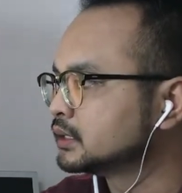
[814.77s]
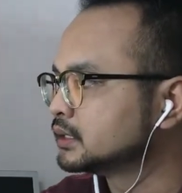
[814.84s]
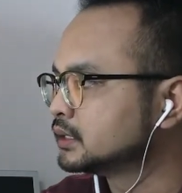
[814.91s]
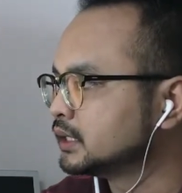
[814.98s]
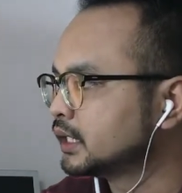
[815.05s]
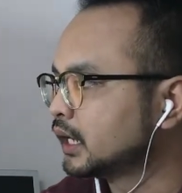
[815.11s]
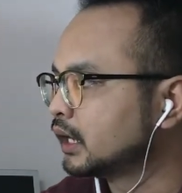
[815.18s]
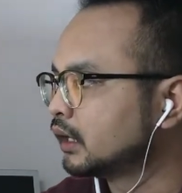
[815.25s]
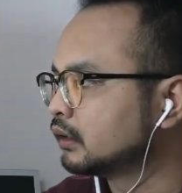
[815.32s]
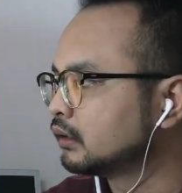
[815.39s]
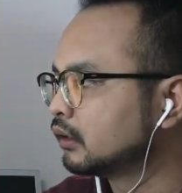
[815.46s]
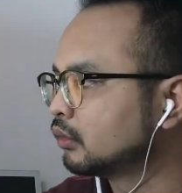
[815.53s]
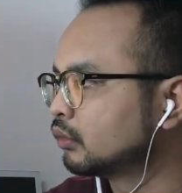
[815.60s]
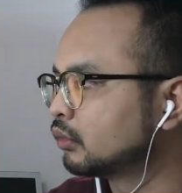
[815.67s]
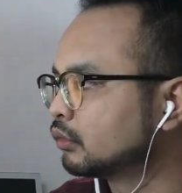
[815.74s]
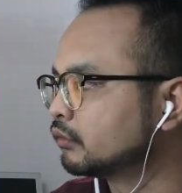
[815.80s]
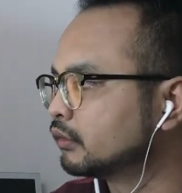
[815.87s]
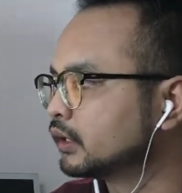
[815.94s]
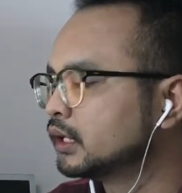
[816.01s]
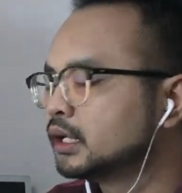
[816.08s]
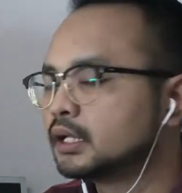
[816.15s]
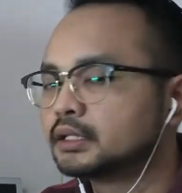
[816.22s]
minus TL
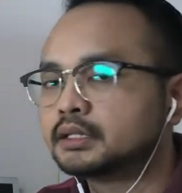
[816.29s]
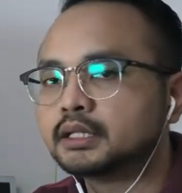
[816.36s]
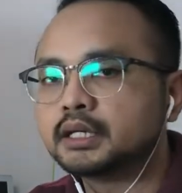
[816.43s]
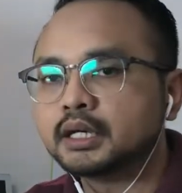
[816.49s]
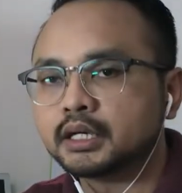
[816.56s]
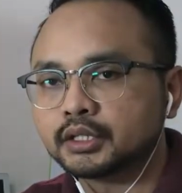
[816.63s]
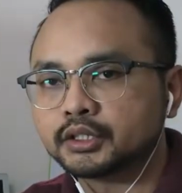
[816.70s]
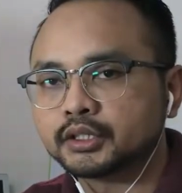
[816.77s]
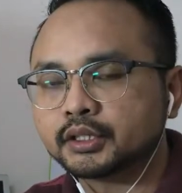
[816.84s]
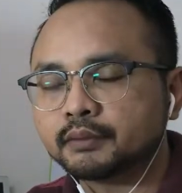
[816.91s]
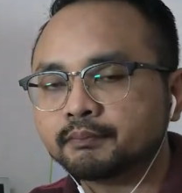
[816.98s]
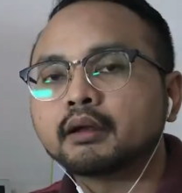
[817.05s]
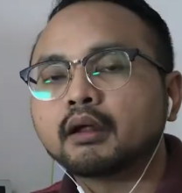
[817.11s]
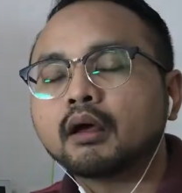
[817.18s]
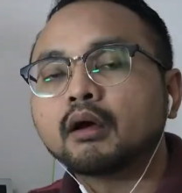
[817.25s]
over TH.